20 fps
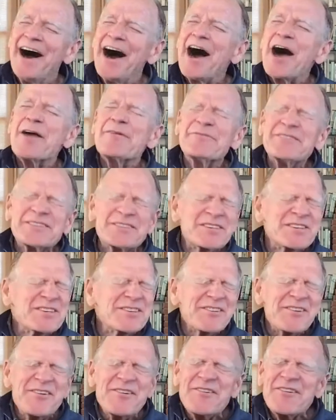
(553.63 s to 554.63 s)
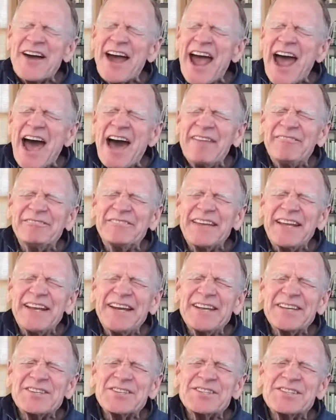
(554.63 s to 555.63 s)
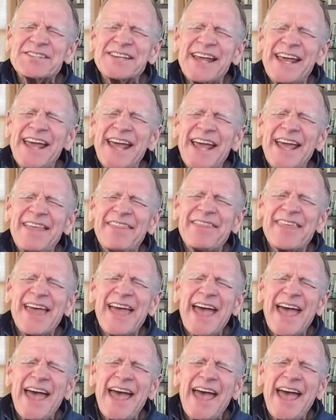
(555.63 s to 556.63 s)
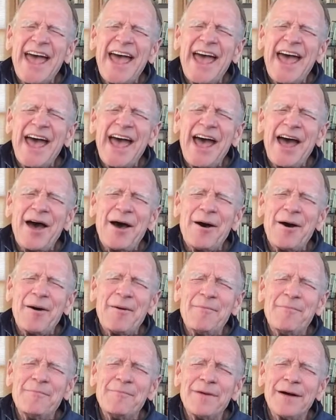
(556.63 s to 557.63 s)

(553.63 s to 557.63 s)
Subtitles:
I was so happy to see them.